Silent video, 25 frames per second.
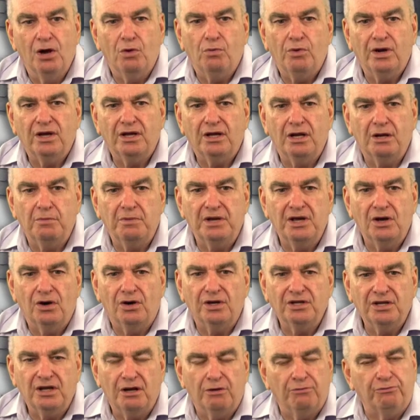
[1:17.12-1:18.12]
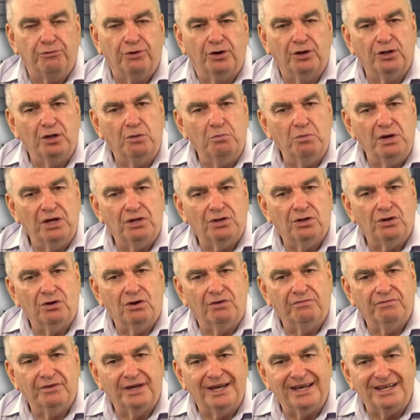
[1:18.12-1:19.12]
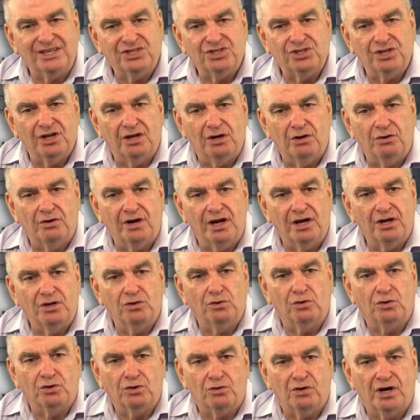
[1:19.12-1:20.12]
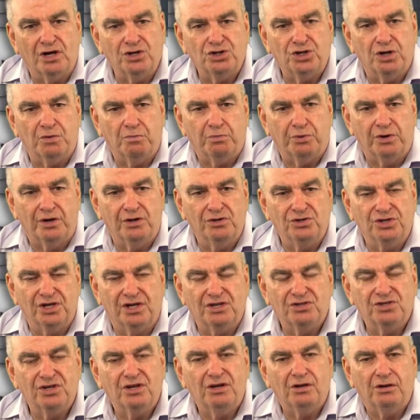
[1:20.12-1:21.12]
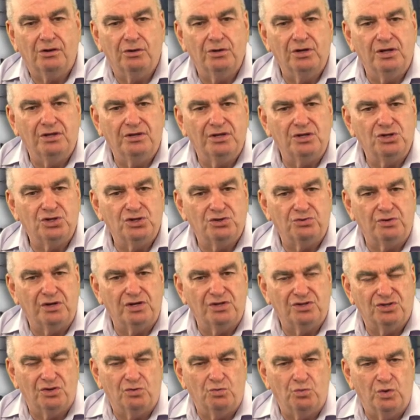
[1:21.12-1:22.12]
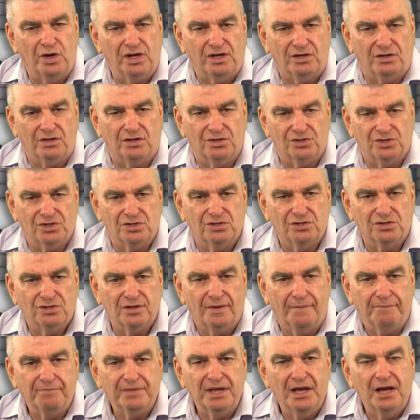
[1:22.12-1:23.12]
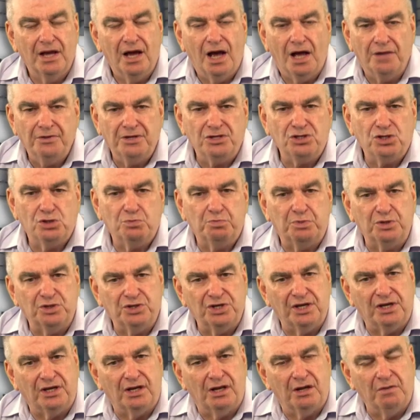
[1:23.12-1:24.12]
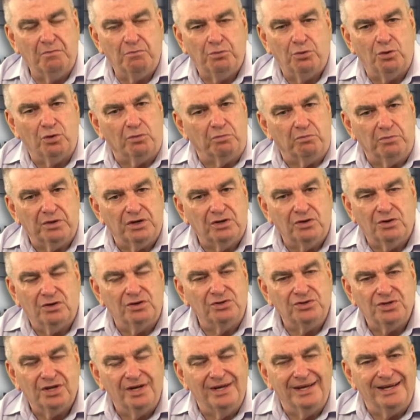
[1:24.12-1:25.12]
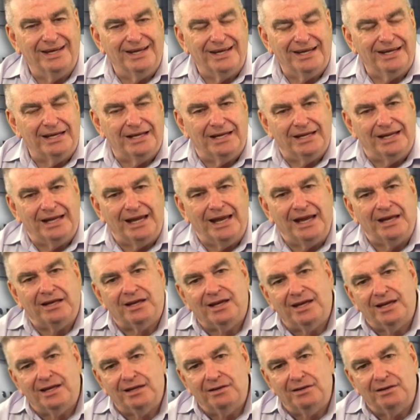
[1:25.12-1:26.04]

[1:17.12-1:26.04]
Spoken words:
We're going to be identifying the method of accelerating or crashing projects, including their strengths and weaknesses. And this is particularly important because it